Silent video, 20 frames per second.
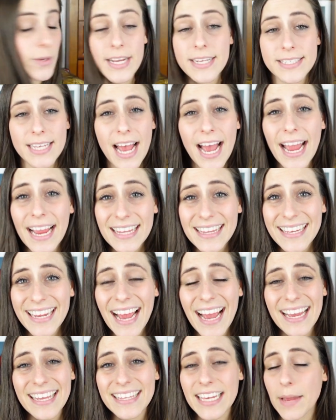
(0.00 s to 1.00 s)
wise, highly,
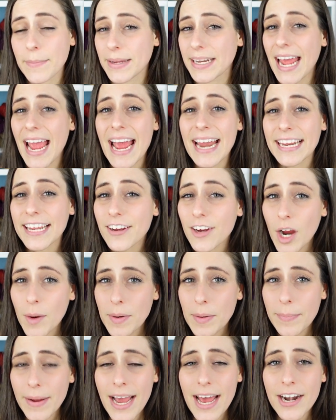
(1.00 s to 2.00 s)
highly, I mean, any
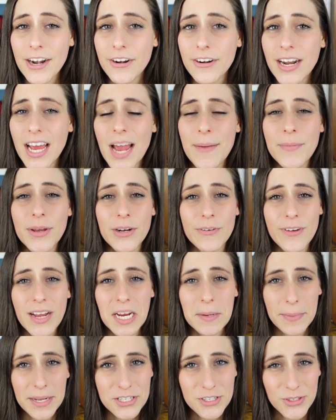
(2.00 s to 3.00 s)
garment pattern, I'm going to
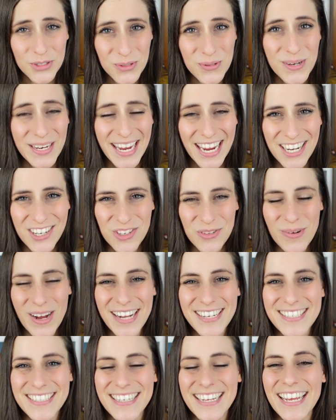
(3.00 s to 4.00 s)
recommend you do a gauge
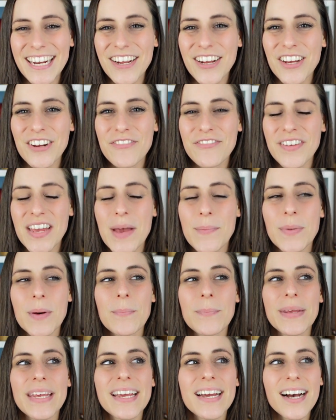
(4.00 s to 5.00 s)
swatch to get a good fit,
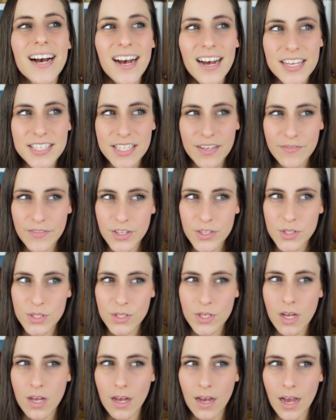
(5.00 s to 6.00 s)
but because of
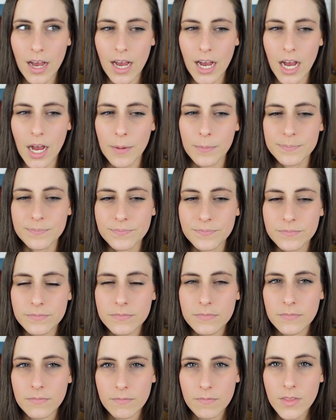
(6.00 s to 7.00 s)
this um,
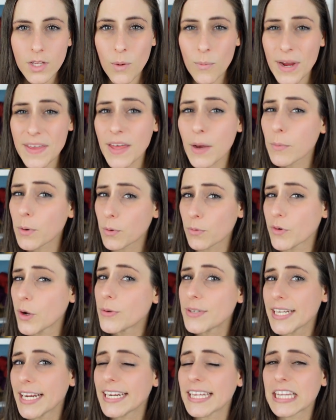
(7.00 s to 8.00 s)
way that we're
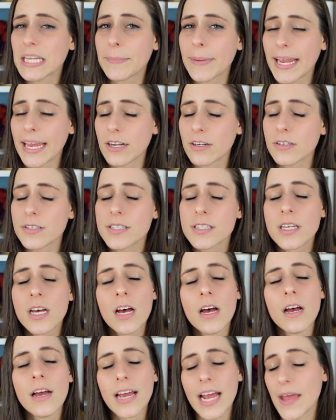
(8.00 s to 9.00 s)
rotating the panels,
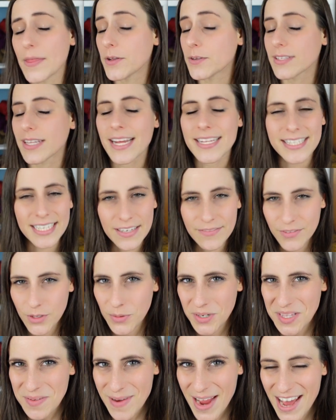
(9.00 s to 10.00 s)
and there's lots of info
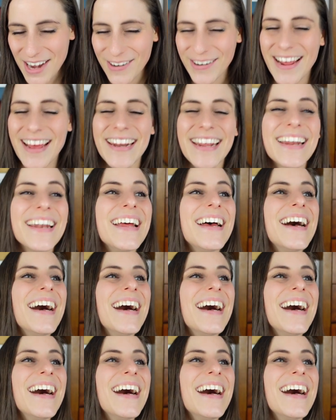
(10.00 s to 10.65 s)
in the pattern on it,